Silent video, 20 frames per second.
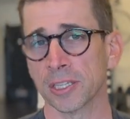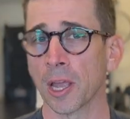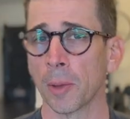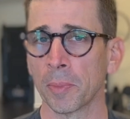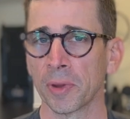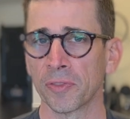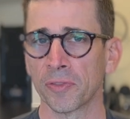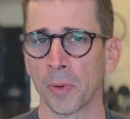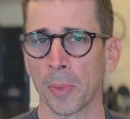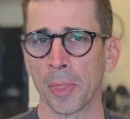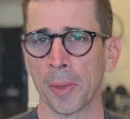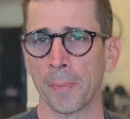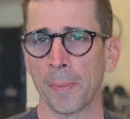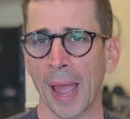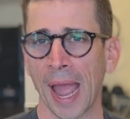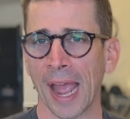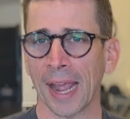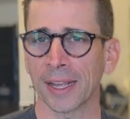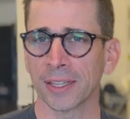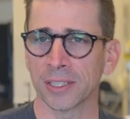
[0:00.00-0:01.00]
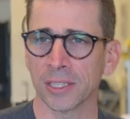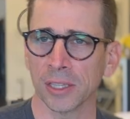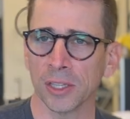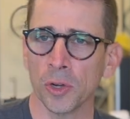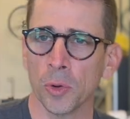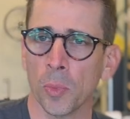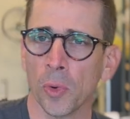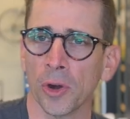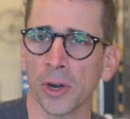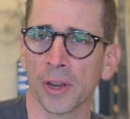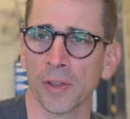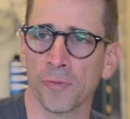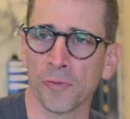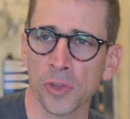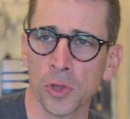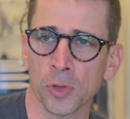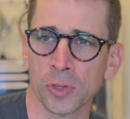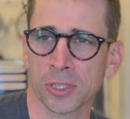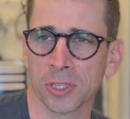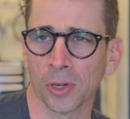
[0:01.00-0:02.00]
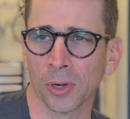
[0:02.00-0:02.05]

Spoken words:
coming from the back, it's a little more diffuse.